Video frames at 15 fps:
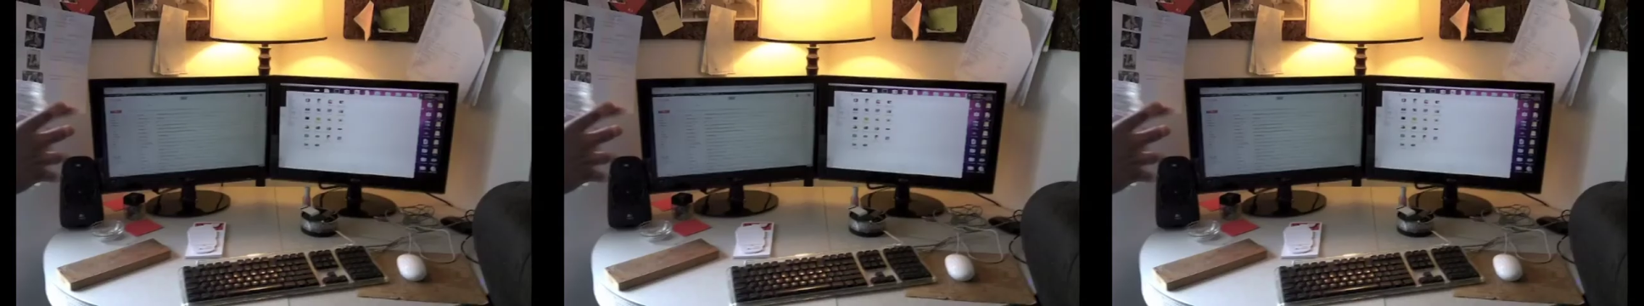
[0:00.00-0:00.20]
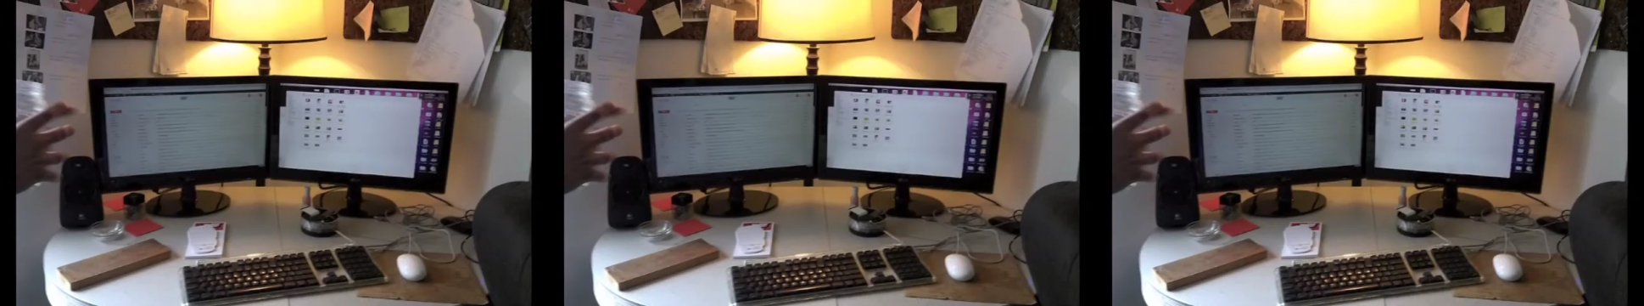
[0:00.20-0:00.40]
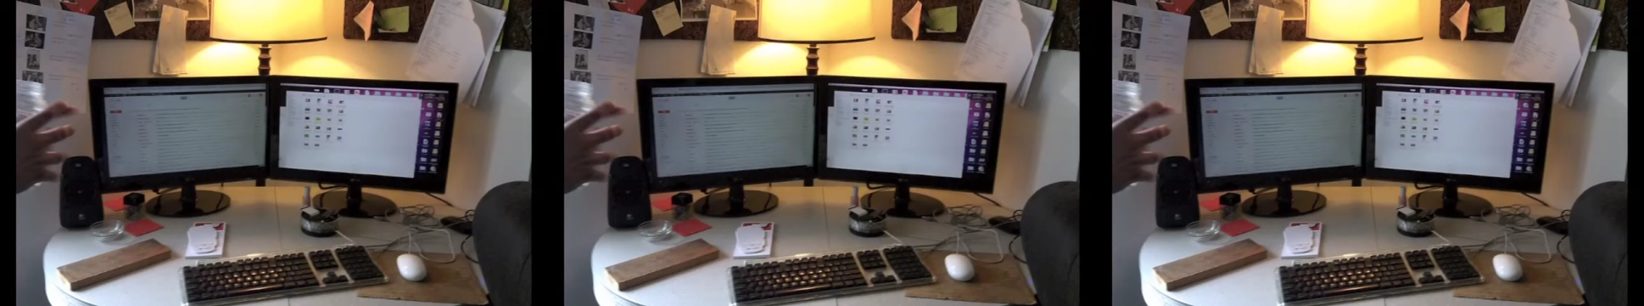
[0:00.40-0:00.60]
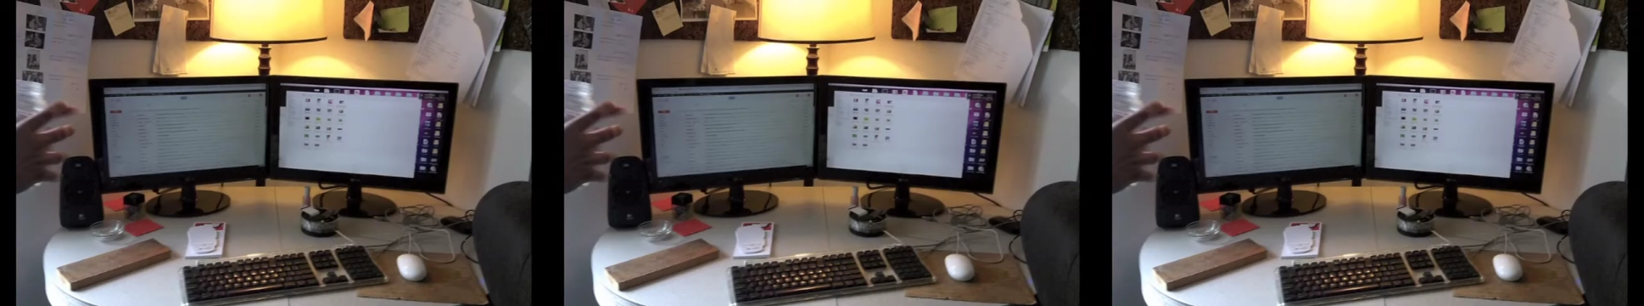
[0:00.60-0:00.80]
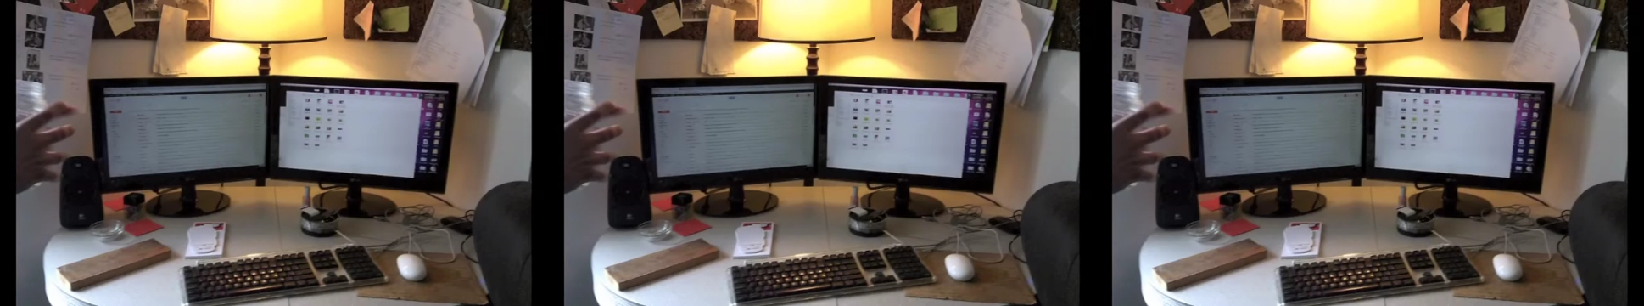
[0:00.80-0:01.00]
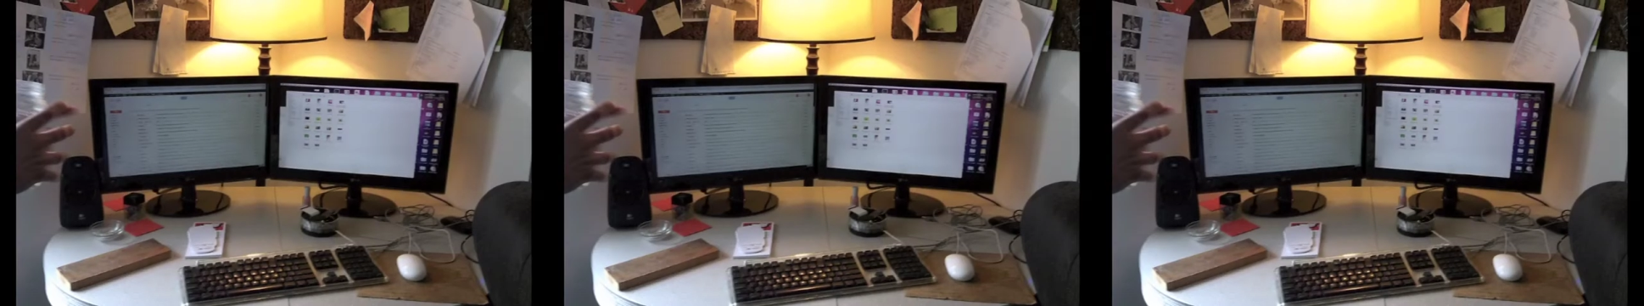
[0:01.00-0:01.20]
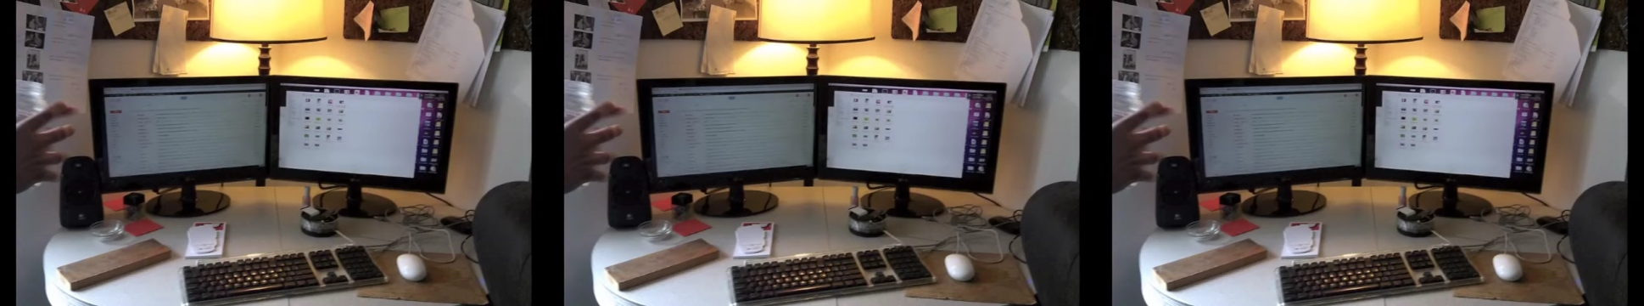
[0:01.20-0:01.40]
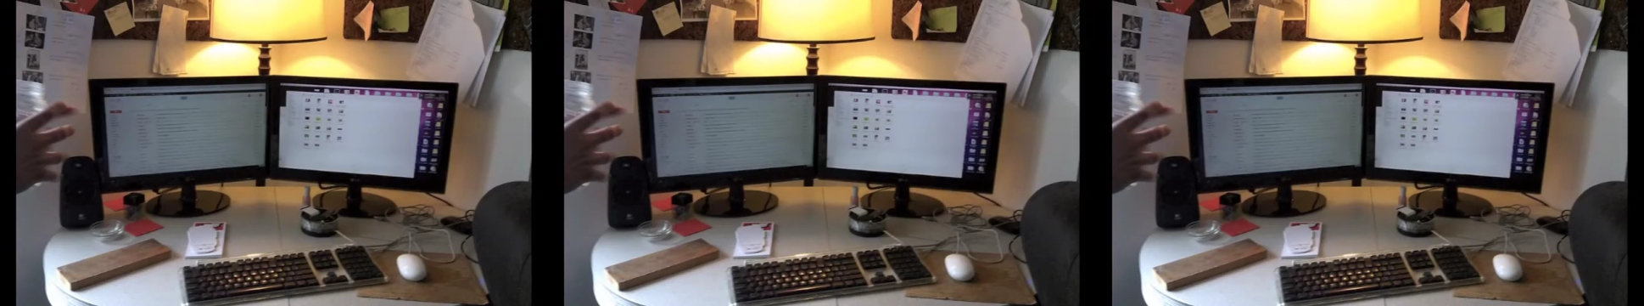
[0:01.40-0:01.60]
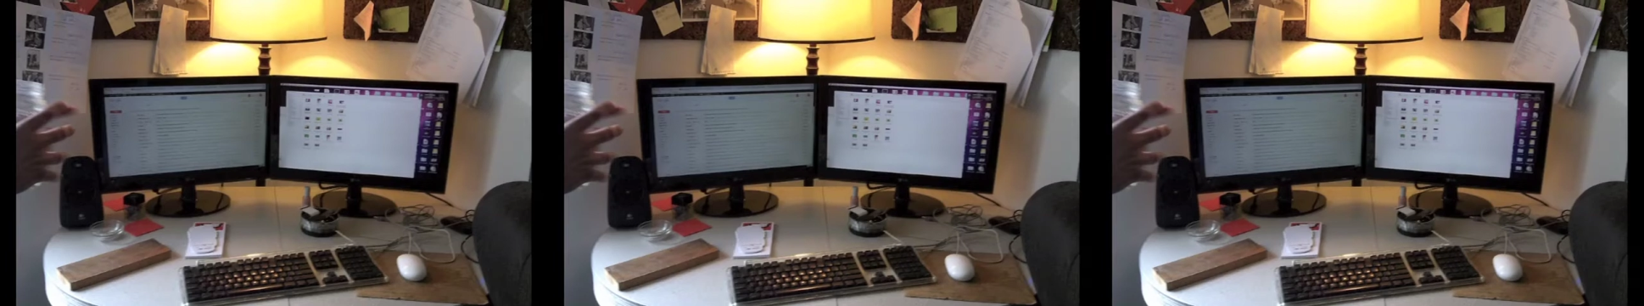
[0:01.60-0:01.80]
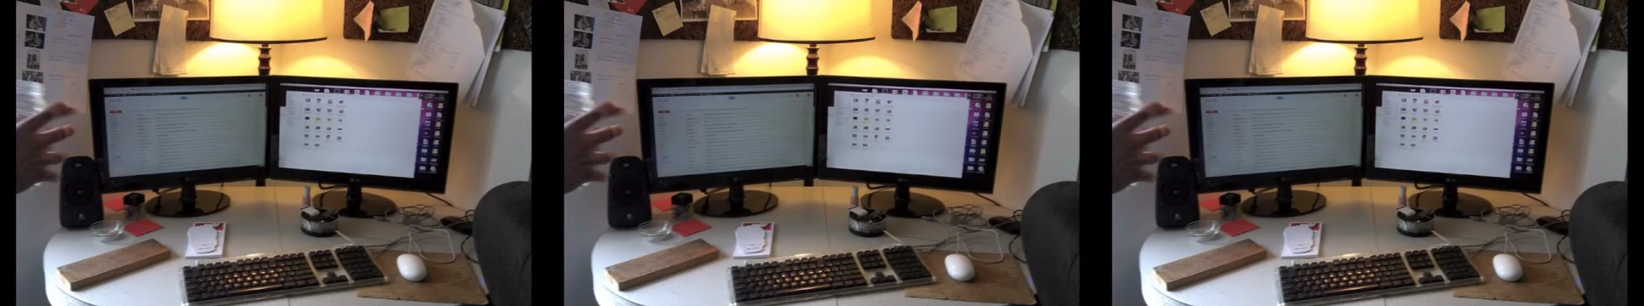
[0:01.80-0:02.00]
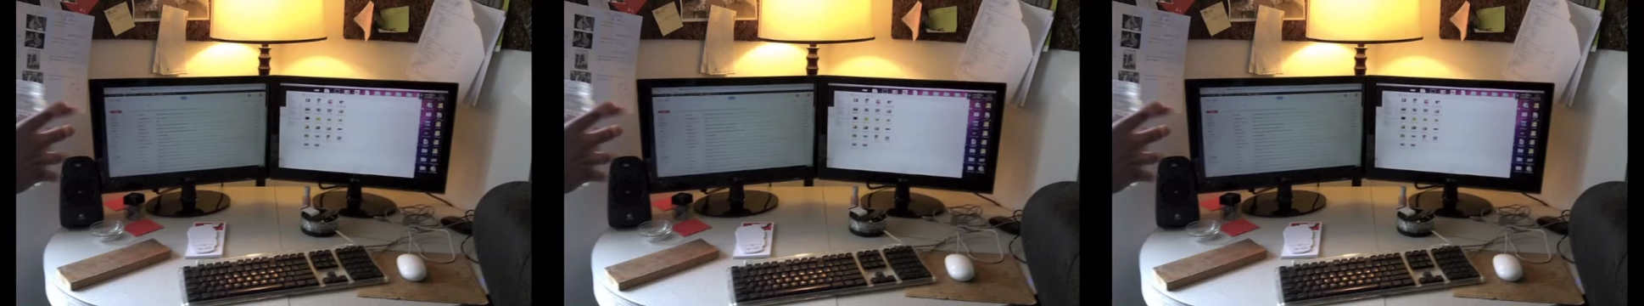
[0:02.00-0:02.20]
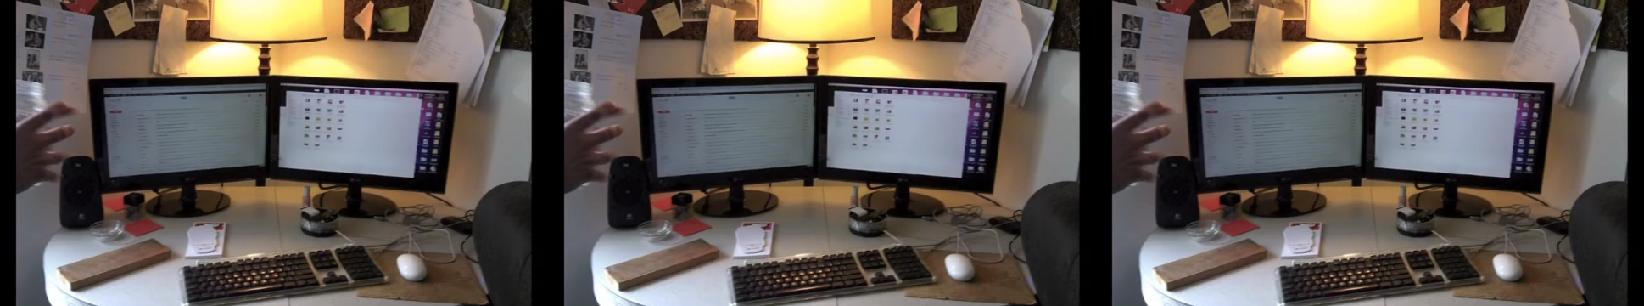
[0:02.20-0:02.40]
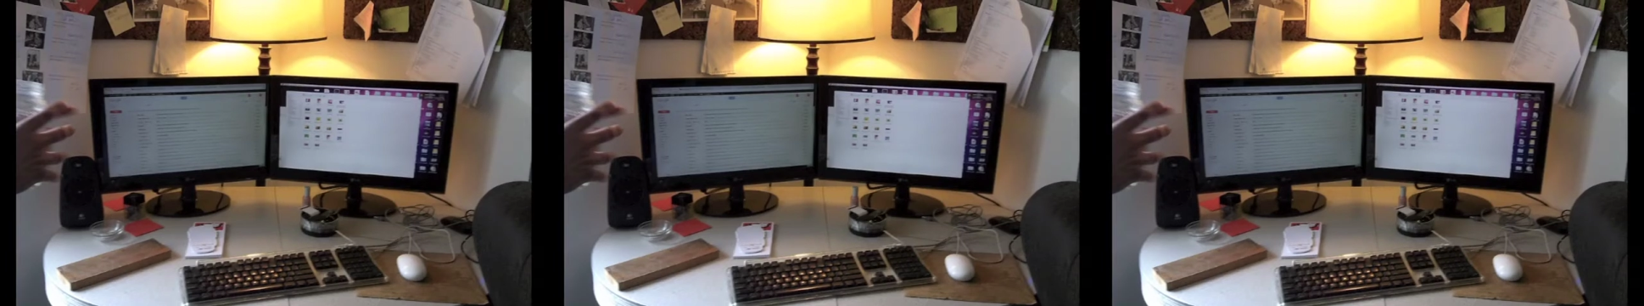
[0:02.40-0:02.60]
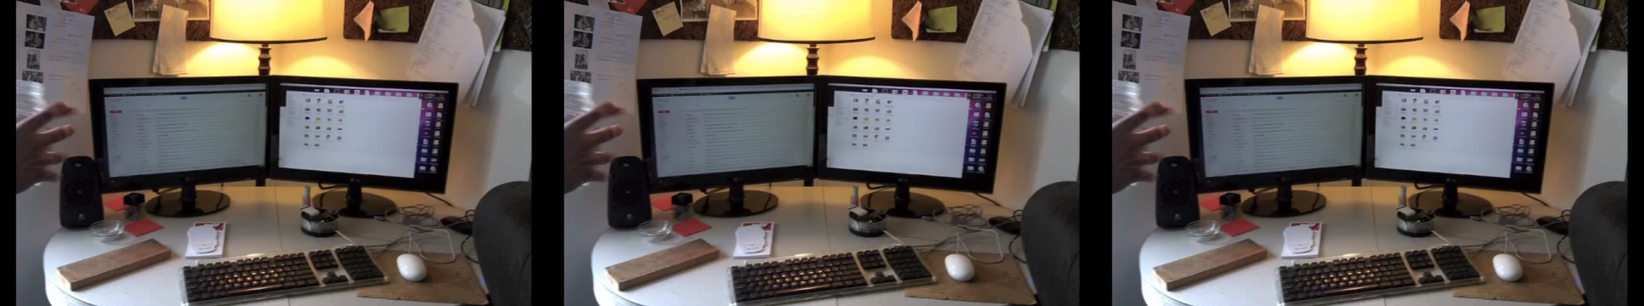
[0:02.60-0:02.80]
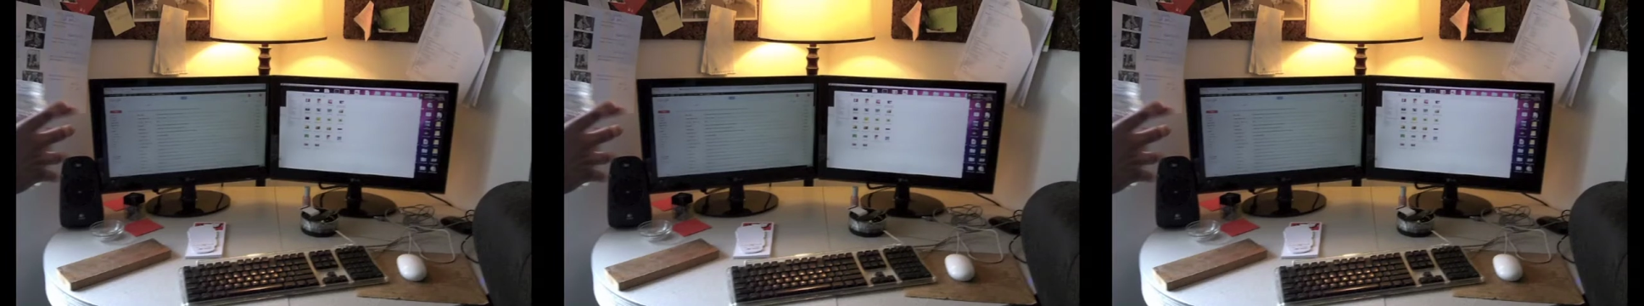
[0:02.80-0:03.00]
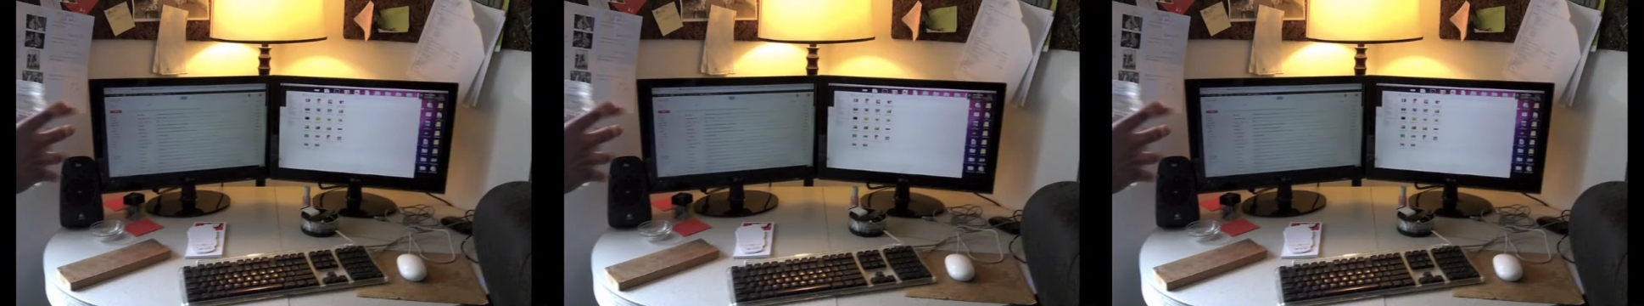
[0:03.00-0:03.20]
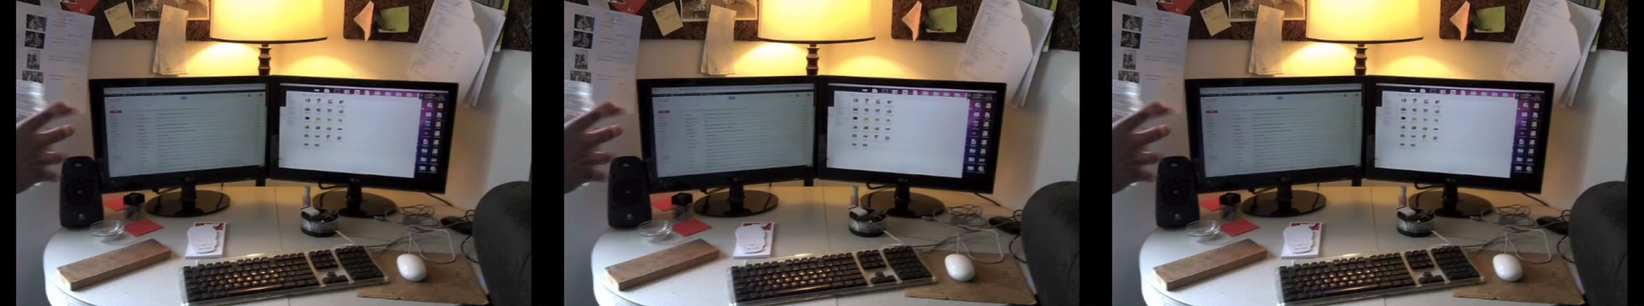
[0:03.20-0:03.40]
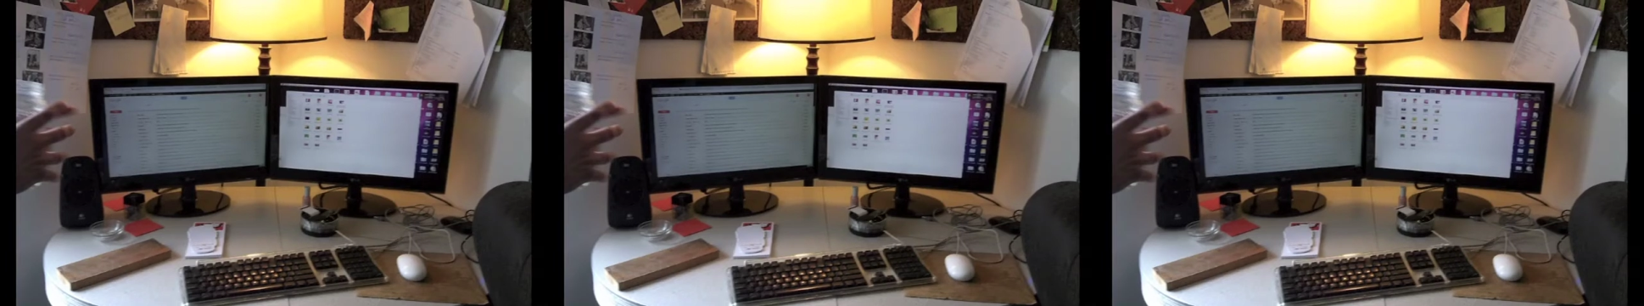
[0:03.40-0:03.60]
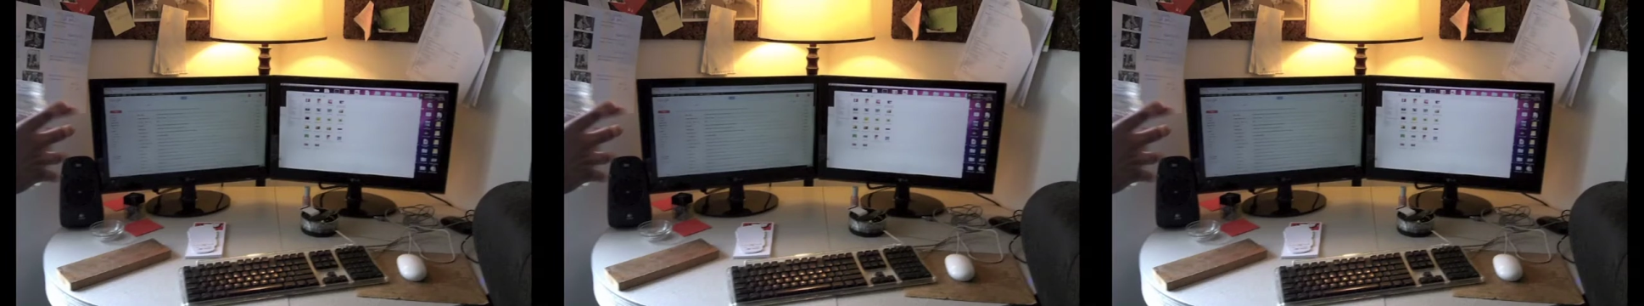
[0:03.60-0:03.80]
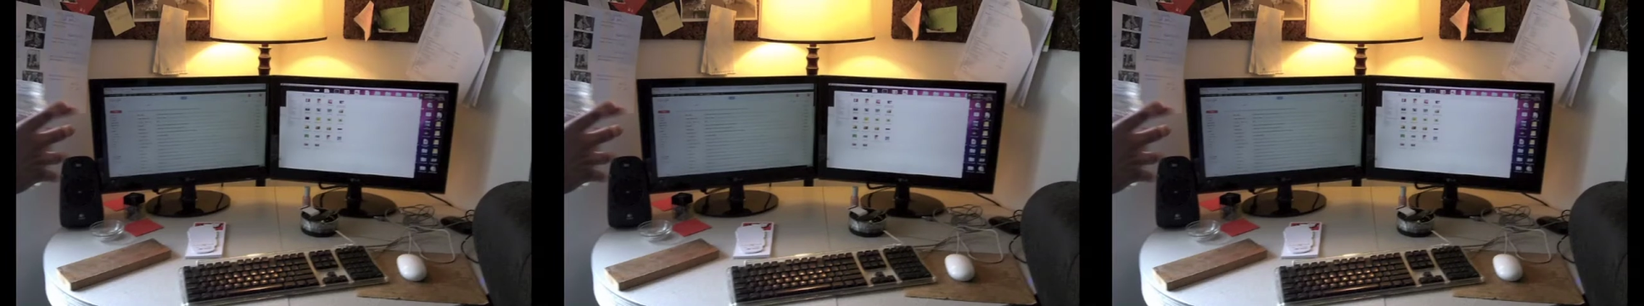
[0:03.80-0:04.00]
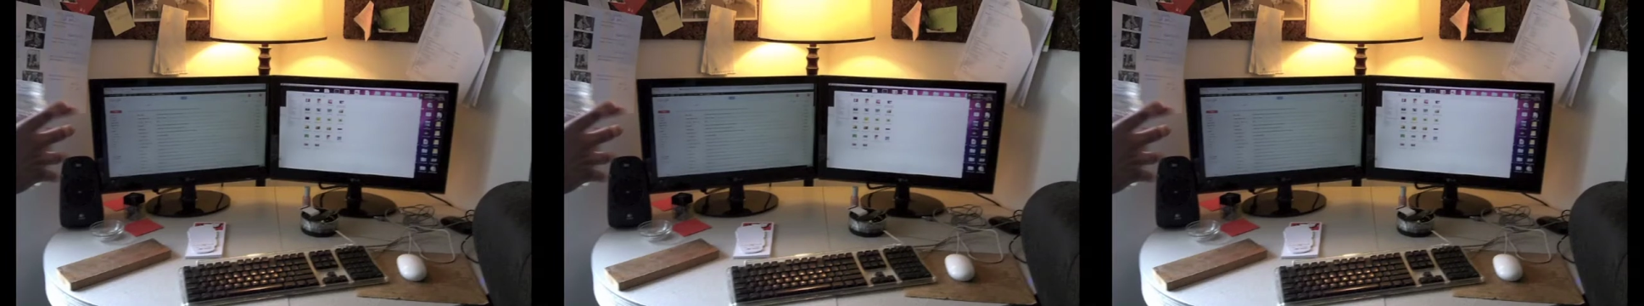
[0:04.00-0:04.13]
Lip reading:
No face is visible, so there are no lips to read.